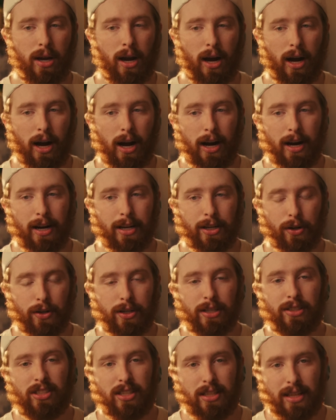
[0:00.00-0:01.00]
You're
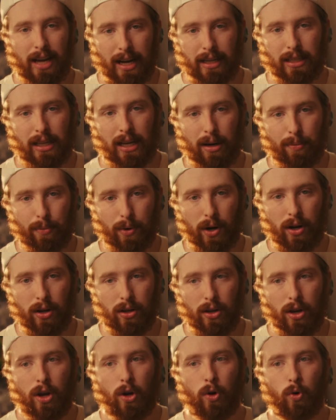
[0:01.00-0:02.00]
gonna see that camera
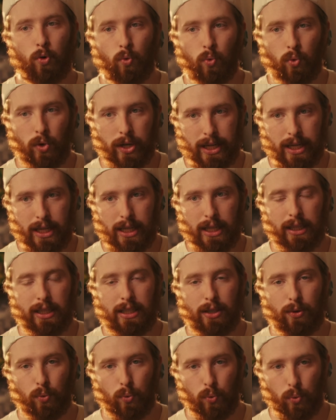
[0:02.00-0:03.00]

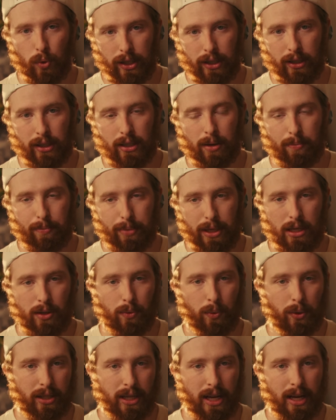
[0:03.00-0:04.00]
really, really compete
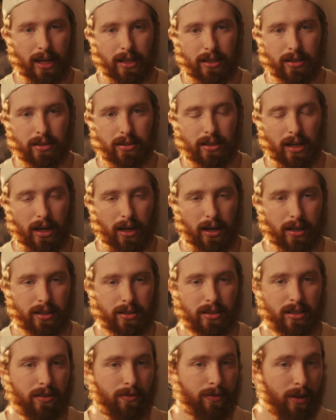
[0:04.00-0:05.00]
with Canon's
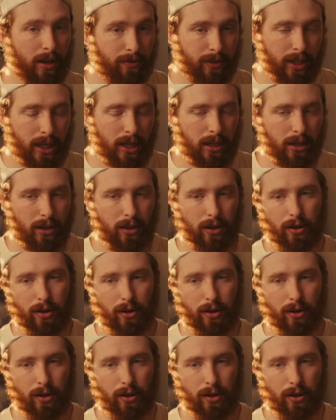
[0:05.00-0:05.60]
C50.